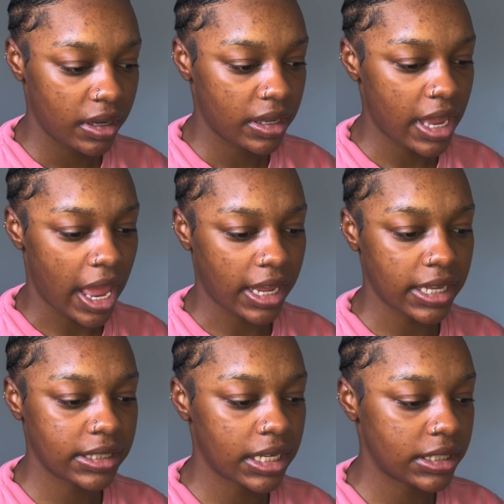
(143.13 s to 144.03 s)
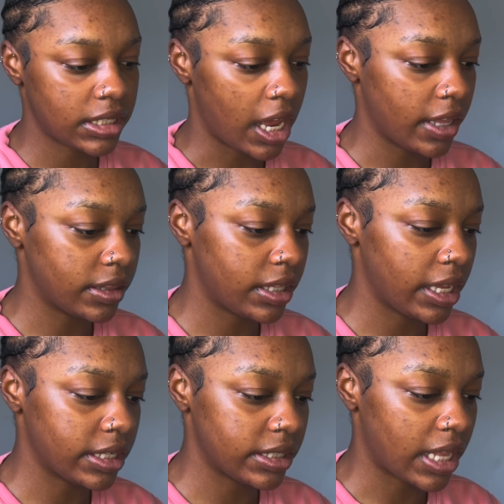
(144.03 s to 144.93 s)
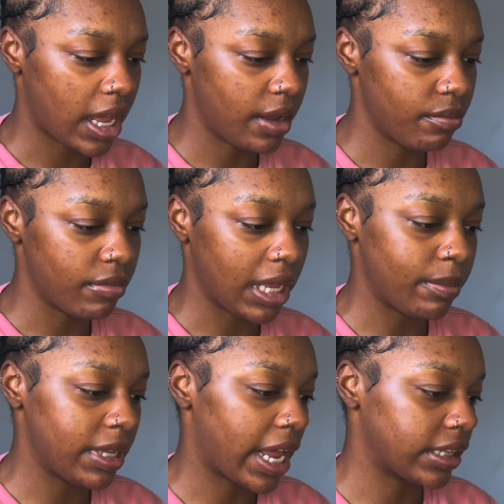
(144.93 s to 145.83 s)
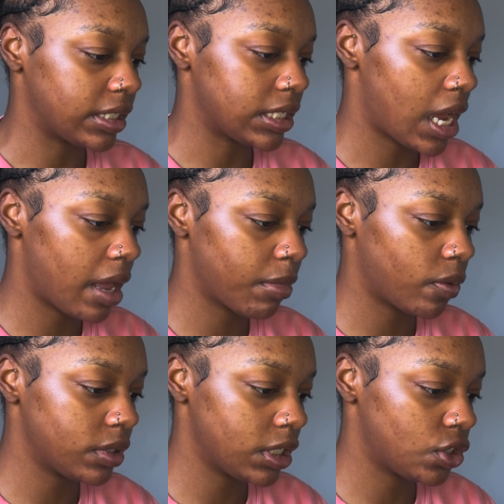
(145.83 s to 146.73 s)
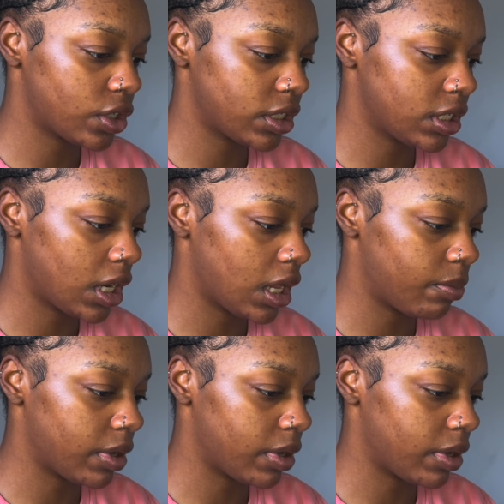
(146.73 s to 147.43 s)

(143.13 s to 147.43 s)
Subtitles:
Yeah, I guess there's certain things that maybe at the time I was interested in it,